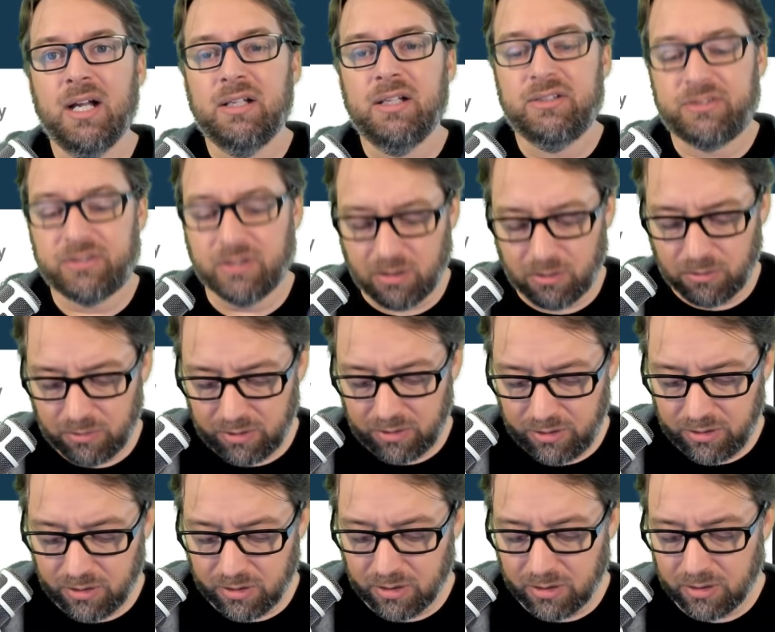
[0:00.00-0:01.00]
So
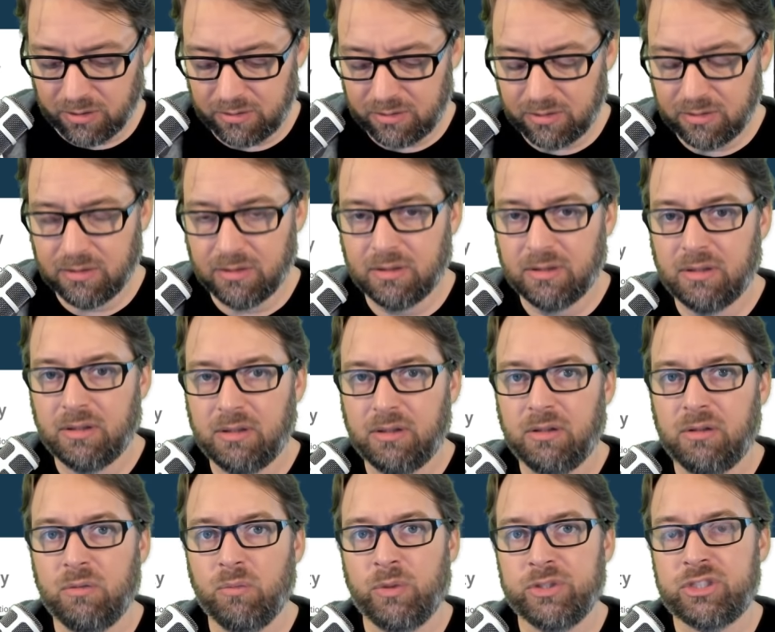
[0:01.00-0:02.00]

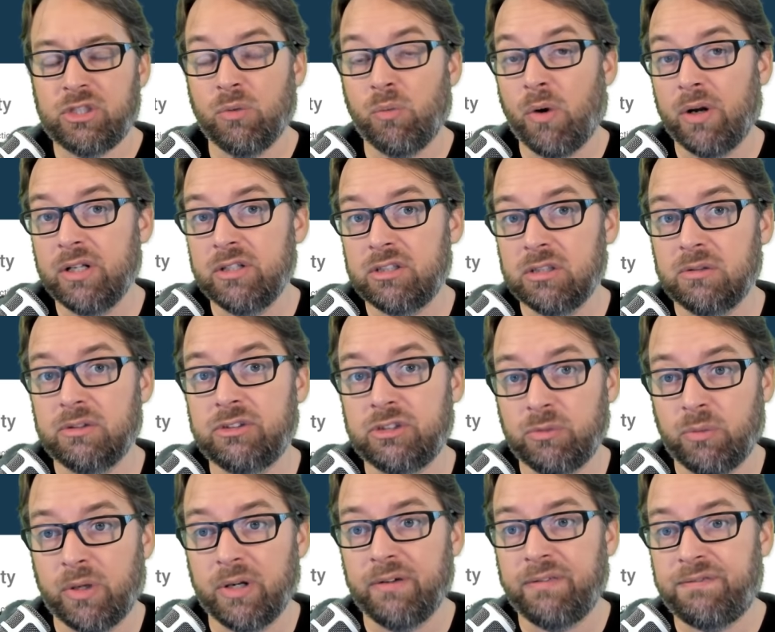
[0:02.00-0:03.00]
what you want to do is you
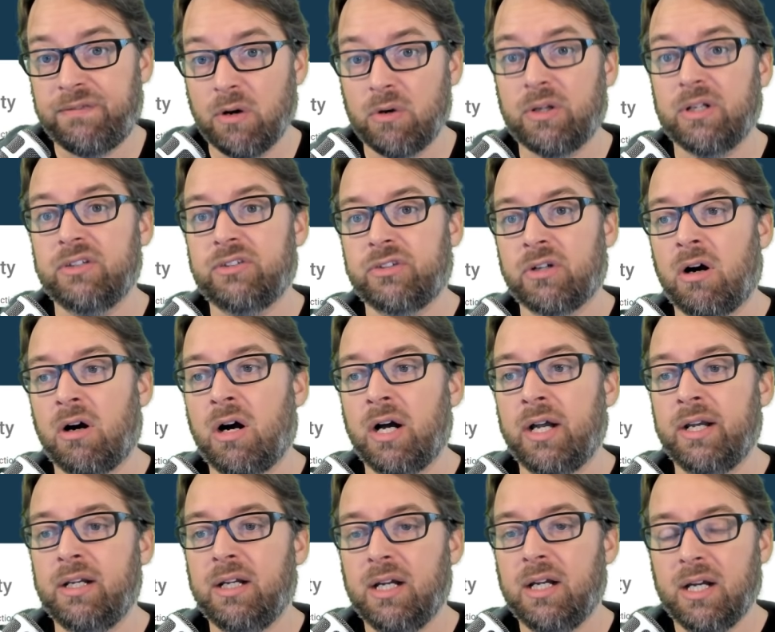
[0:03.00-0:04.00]
want to focus
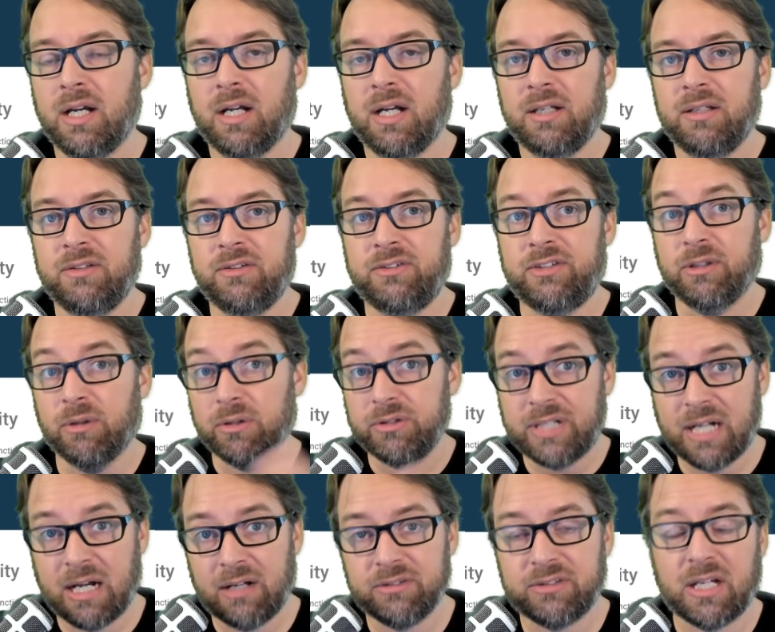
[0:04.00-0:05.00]
on zero
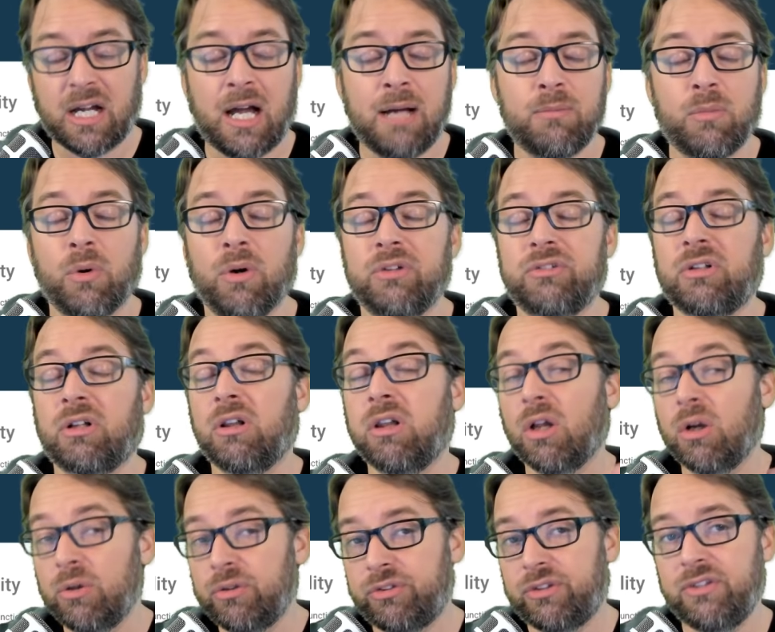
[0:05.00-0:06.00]
downtime or as
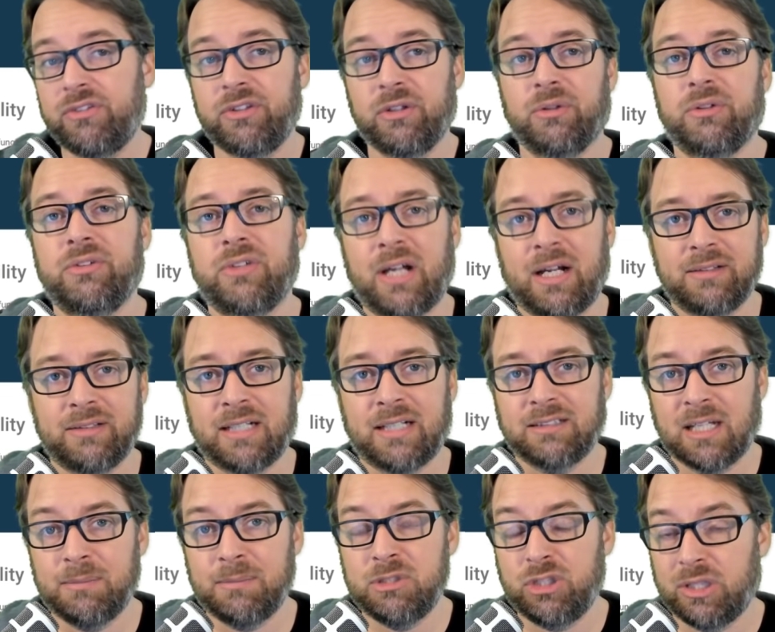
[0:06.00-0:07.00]
close to zero
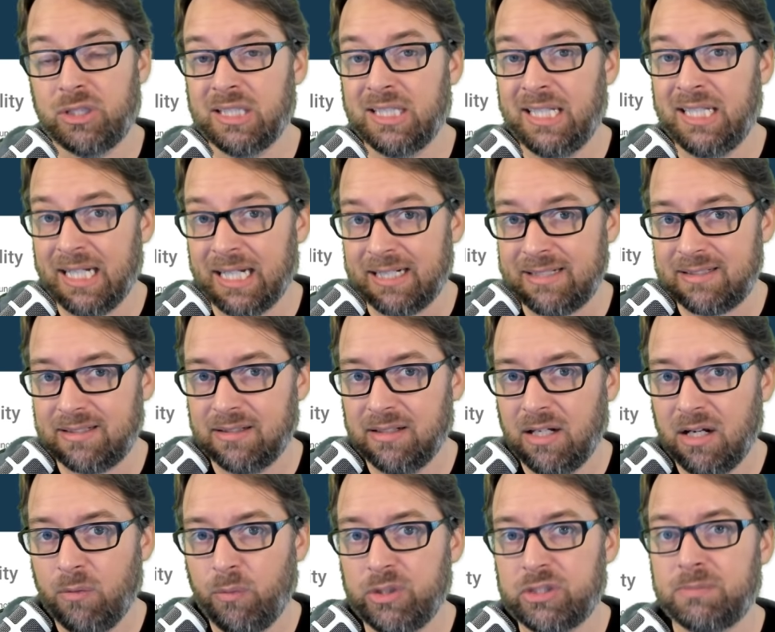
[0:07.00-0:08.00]
downtime as you can get
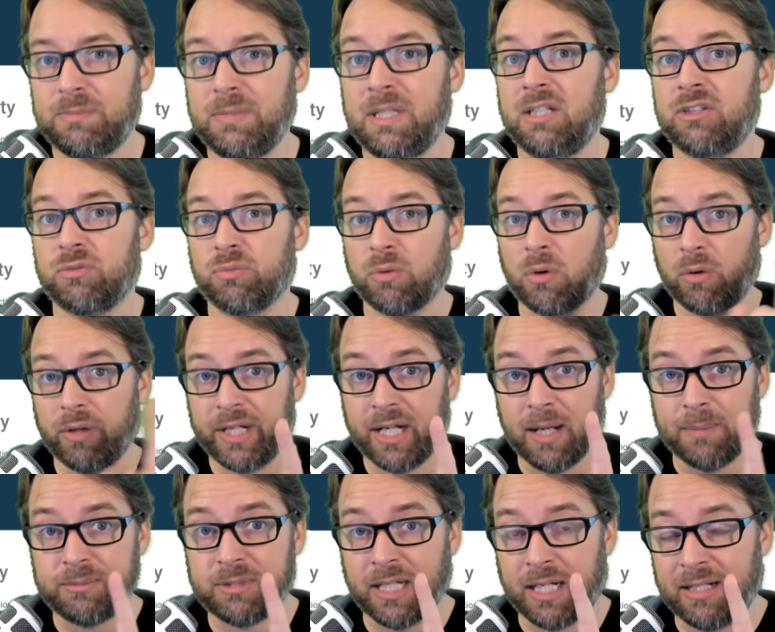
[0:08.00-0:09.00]
which means rolling
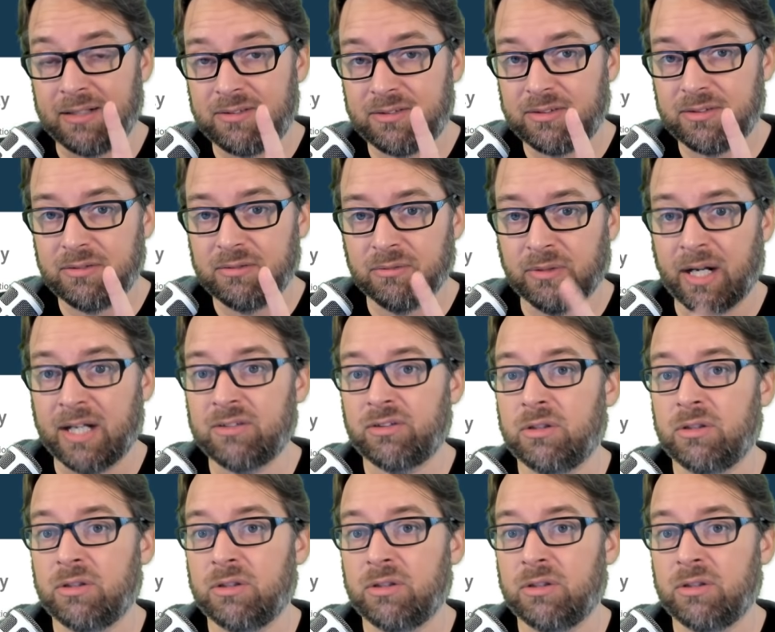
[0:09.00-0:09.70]
updates, right?